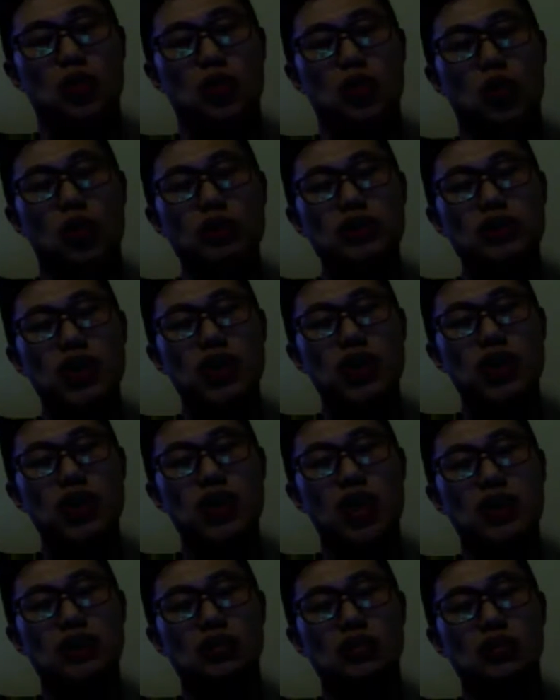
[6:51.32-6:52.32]

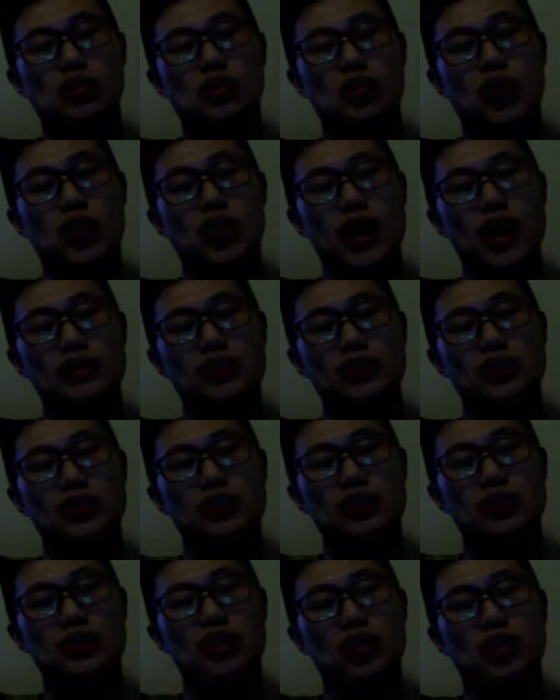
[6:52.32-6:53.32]
cosine 2x
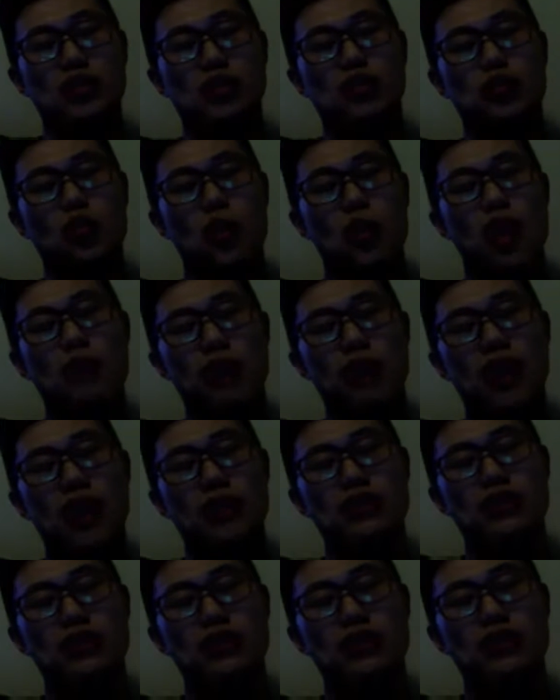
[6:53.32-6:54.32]
to 1
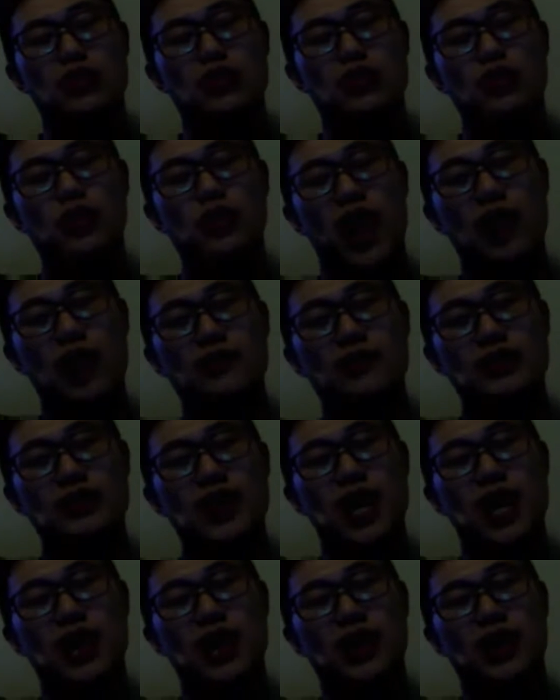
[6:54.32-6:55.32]
minus 2 times
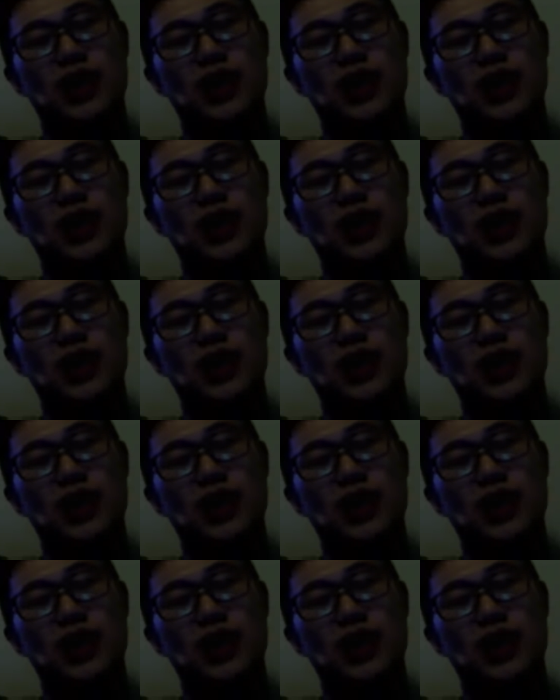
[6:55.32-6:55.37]
sine